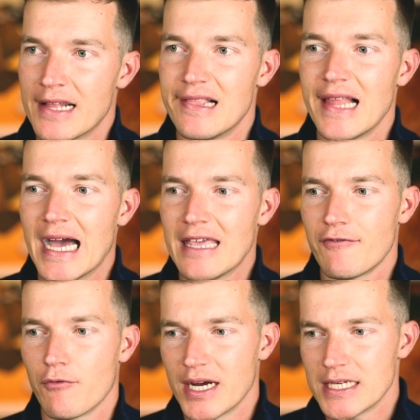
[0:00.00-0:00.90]

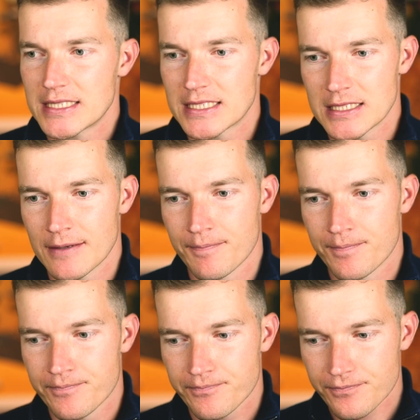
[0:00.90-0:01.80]
life waits.
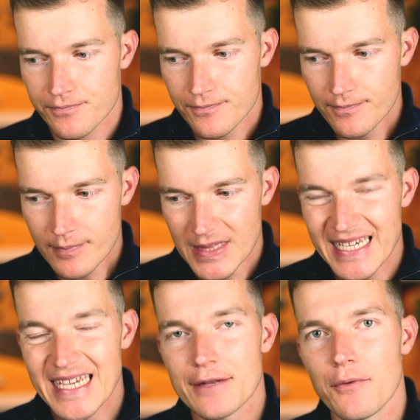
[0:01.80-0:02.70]

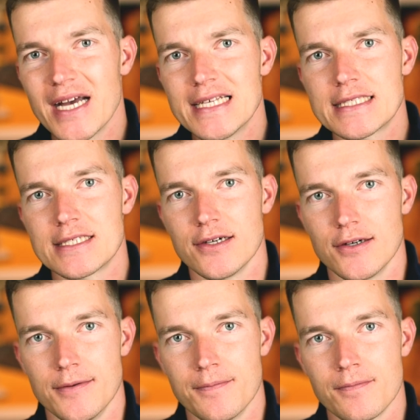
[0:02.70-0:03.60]
It waits
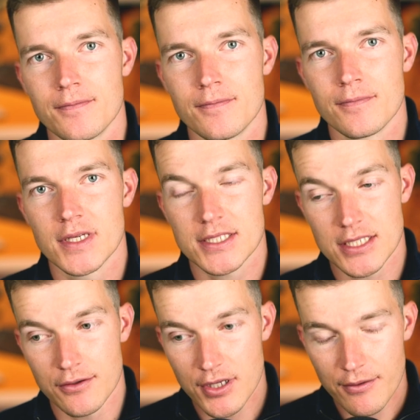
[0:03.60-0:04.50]
you.
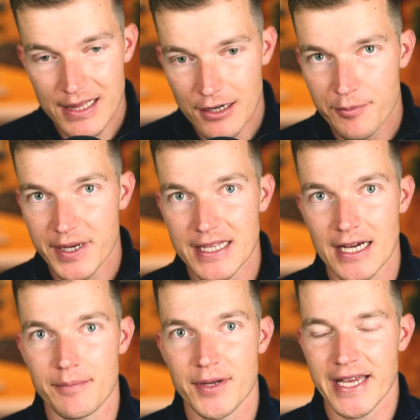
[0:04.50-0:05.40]
So you will open
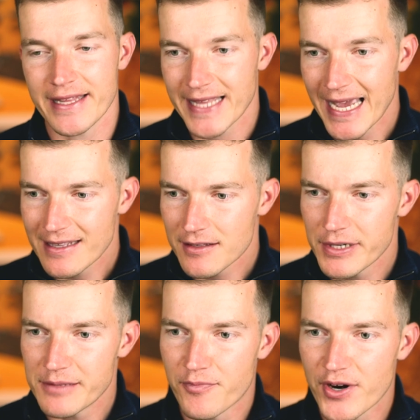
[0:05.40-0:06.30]
up, and then it
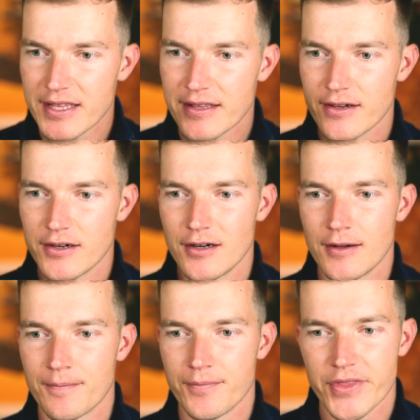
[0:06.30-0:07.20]
will bring you
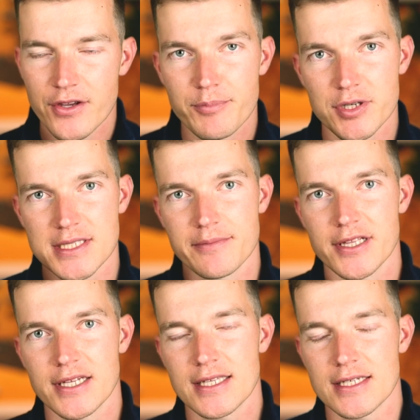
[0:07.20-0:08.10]
new
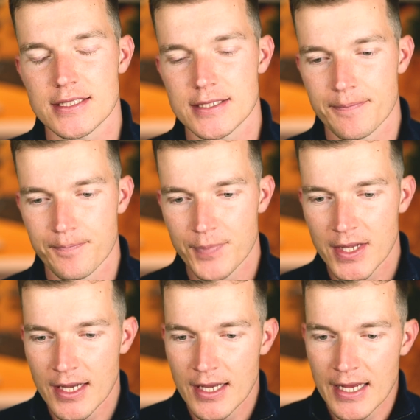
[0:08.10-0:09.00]
possibilities.
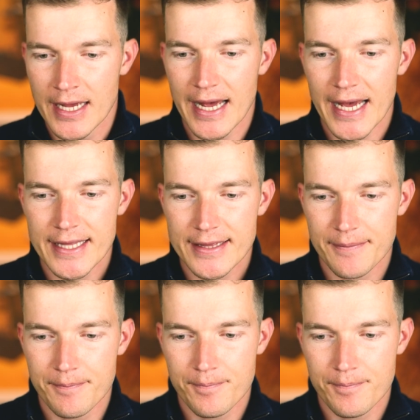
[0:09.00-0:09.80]
And